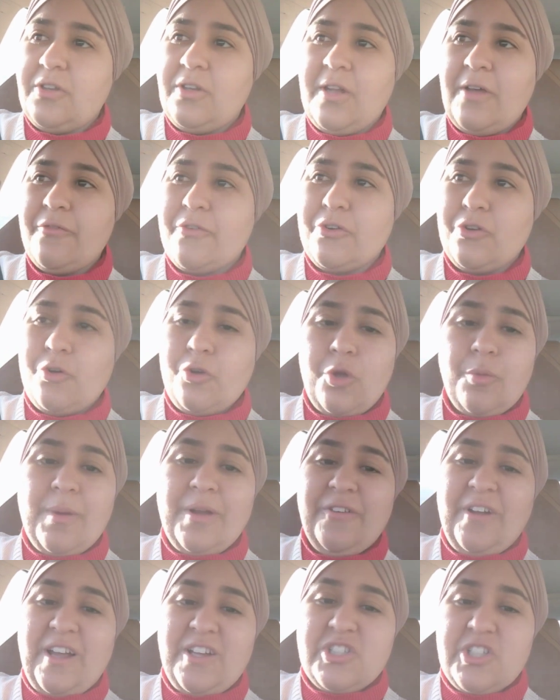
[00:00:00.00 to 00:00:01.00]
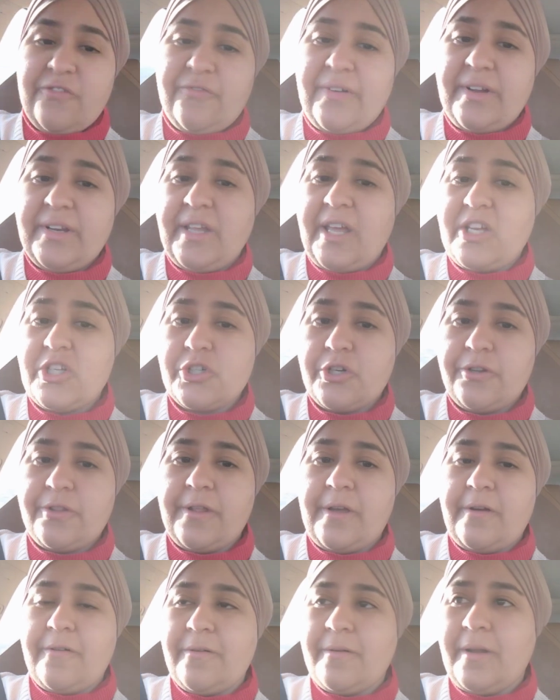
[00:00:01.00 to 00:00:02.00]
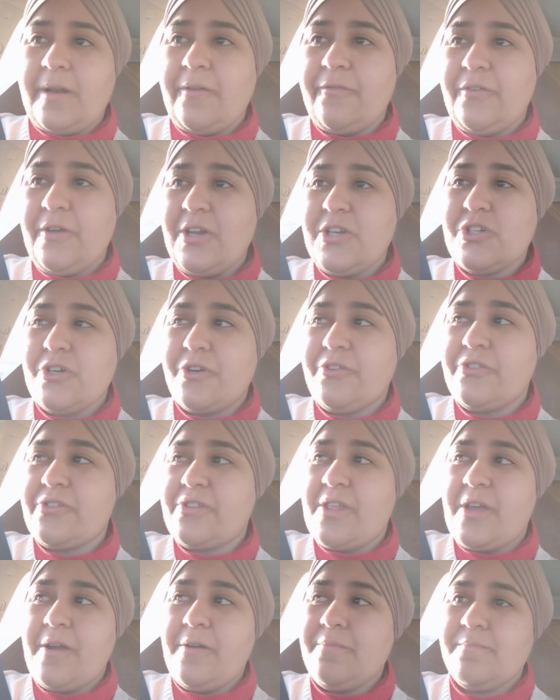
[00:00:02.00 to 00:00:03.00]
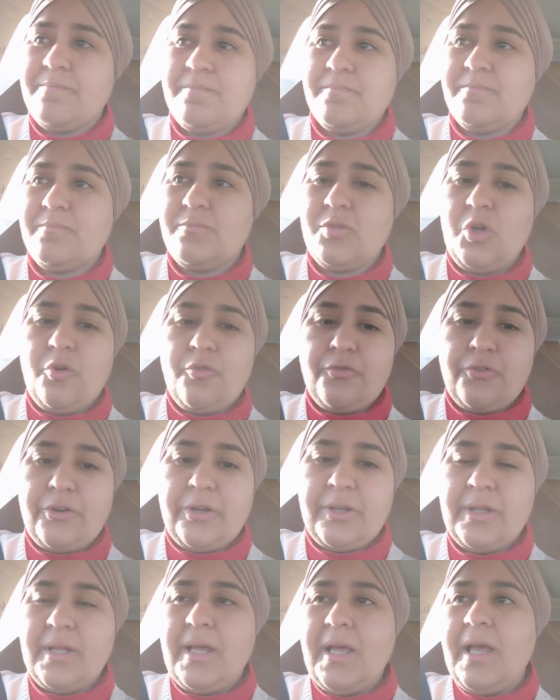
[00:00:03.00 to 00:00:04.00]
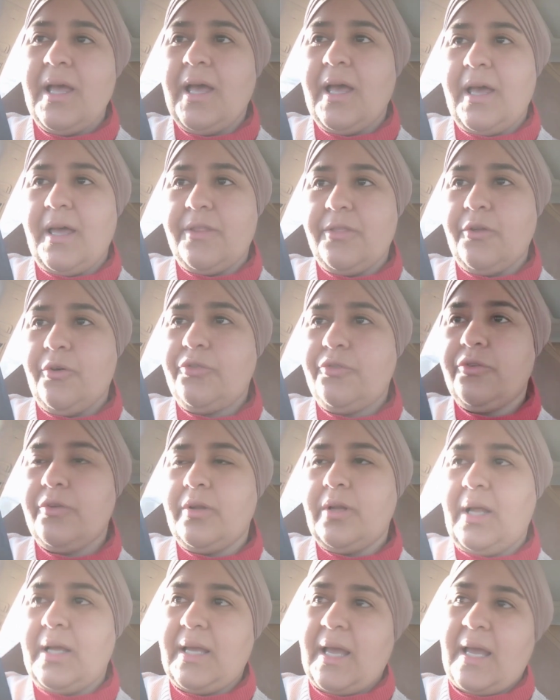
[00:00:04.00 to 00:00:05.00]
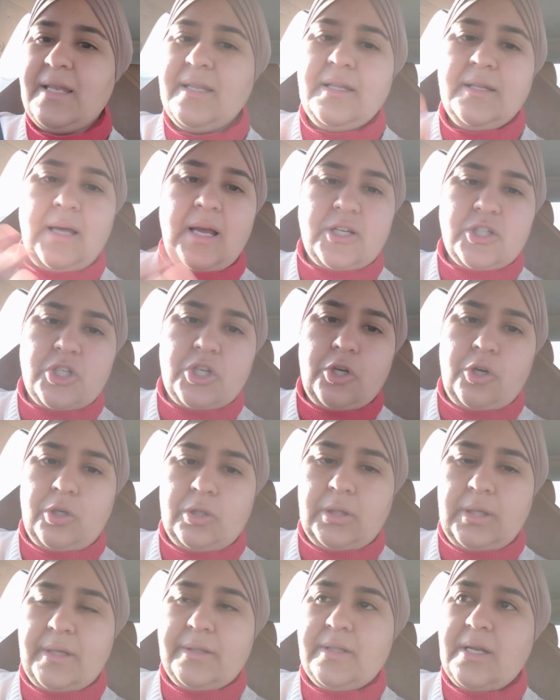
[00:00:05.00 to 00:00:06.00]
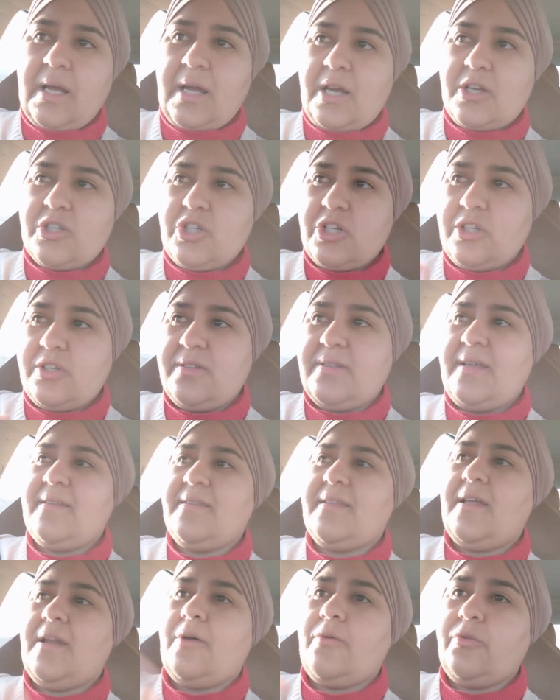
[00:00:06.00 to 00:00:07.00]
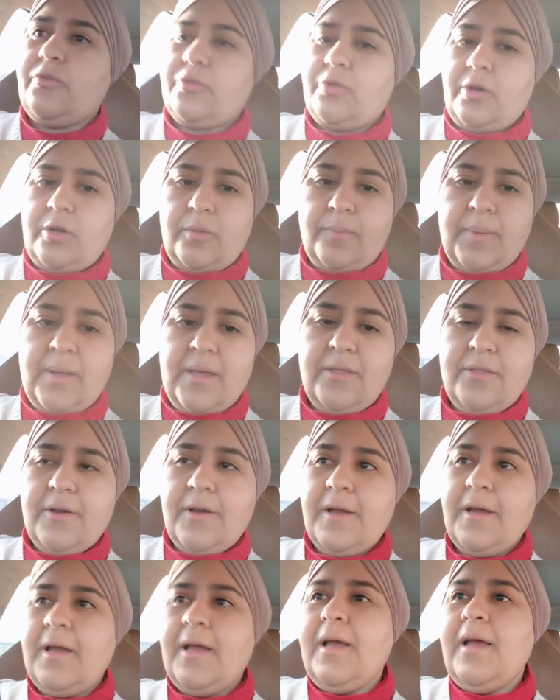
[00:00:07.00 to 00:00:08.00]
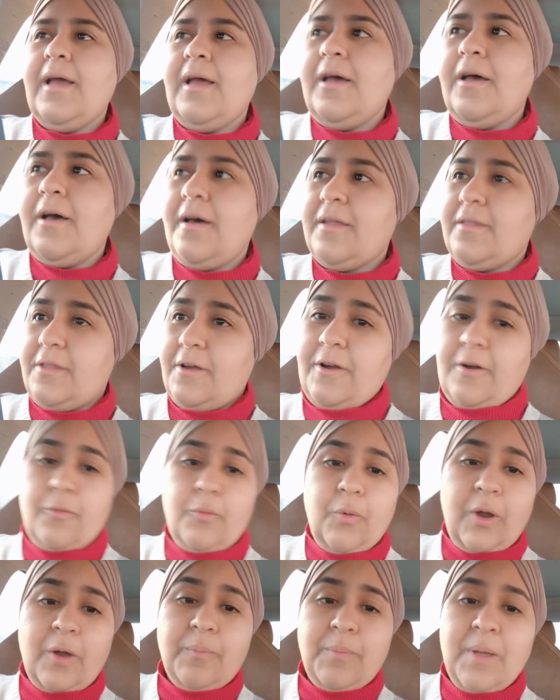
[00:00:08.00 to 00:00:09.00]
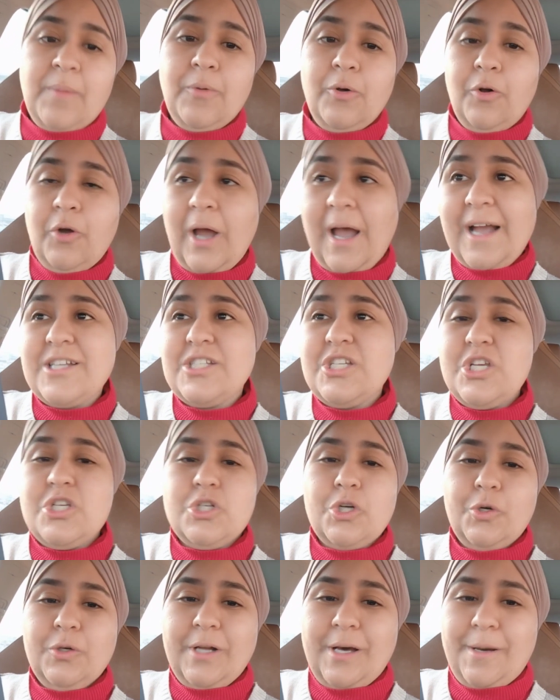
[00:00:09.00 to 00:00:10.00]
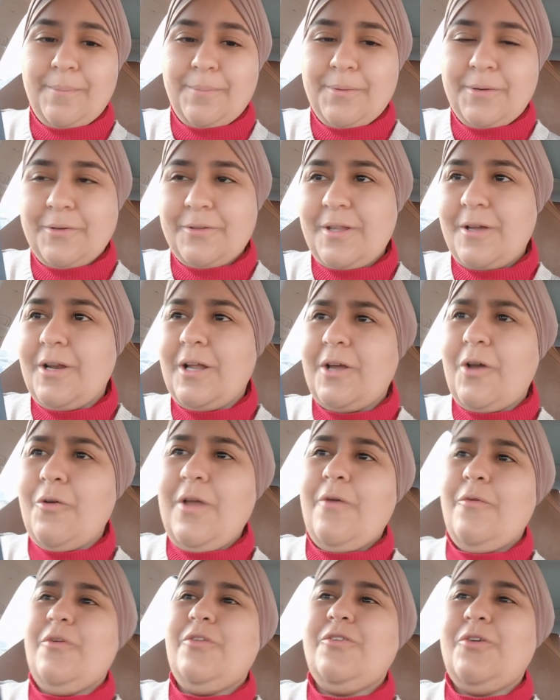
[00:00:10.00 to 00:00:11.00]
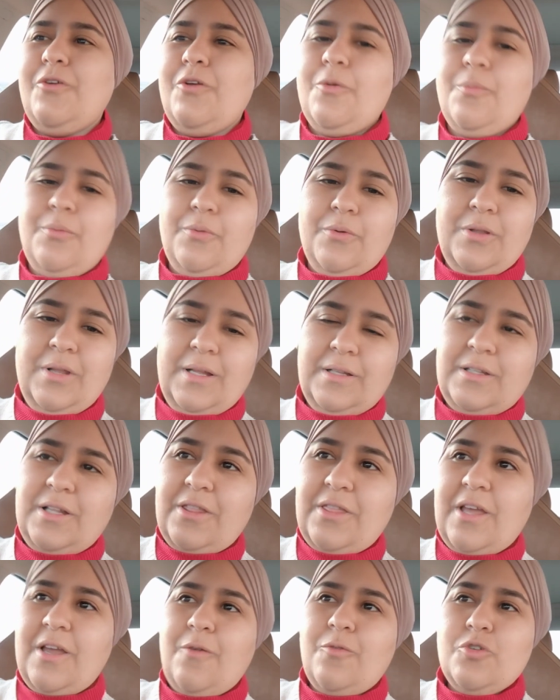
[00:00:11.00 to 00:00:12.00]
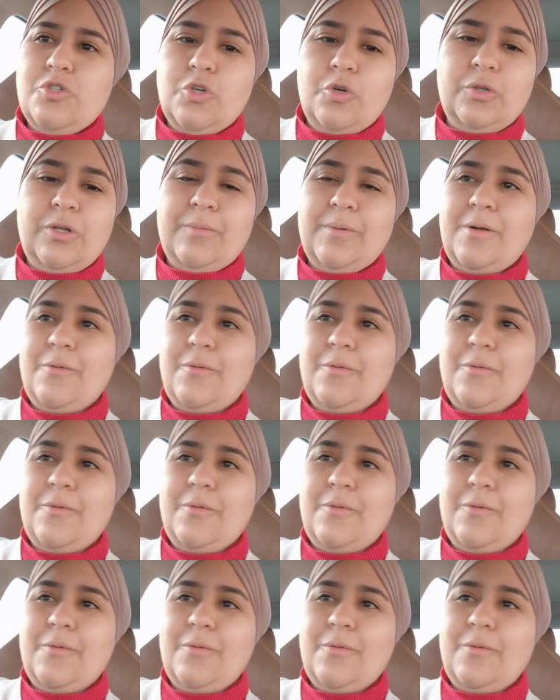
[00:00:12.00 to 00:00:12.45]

You never know, you might actually find HR there, and if HR is there, go for it. And those, like I did actually on LinkedIn, I actually said that I was going to be there. There were people who actually showed up. They're like, oh yeah, we saw your LinkedIn thing and we showed up.